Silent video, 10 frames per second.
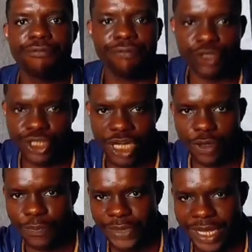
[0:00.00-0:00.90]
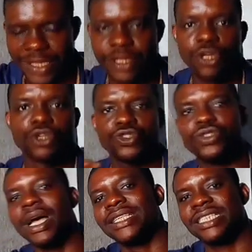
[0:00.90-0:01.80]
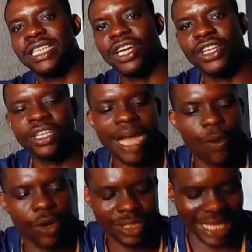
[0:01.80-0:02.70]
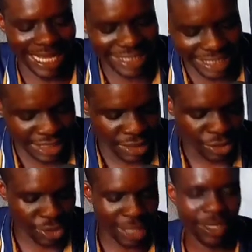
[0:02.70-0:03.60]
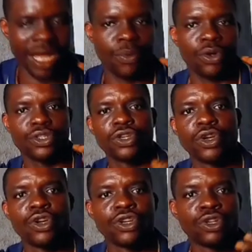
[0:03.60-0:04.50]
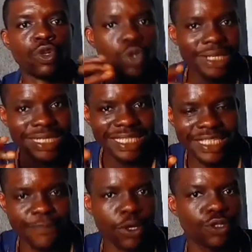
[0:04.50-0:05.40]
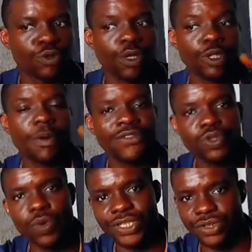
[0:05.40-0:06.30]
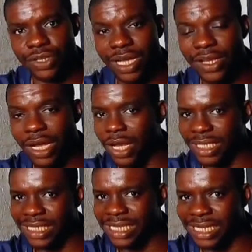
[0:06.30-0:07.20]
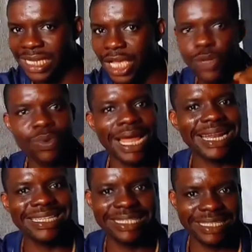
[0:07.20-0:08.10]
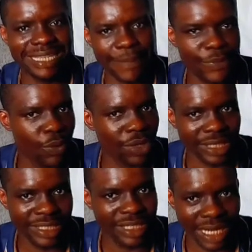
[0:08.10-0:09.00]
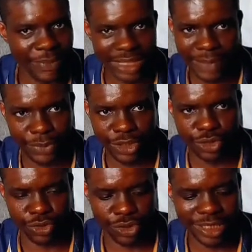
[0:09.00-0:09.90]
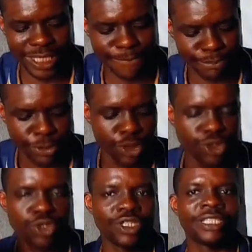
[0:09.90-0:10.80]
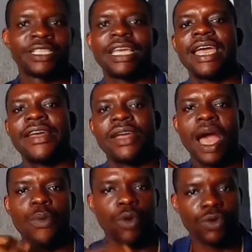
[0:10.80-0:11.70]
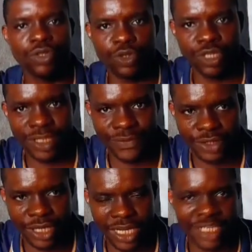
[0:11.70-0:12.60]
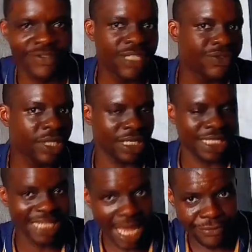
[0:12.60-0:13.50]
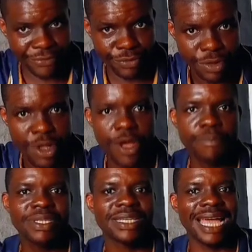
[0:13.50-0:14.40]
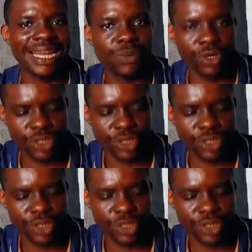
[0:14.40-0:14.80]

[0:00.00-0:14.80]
functional group here, so that you can things, so you can know these things, because some of these questions here you are seeing, you likely see them in the JAMB examination. Just now. So there, I'll conclude this video here. If this video is helpful, please kindly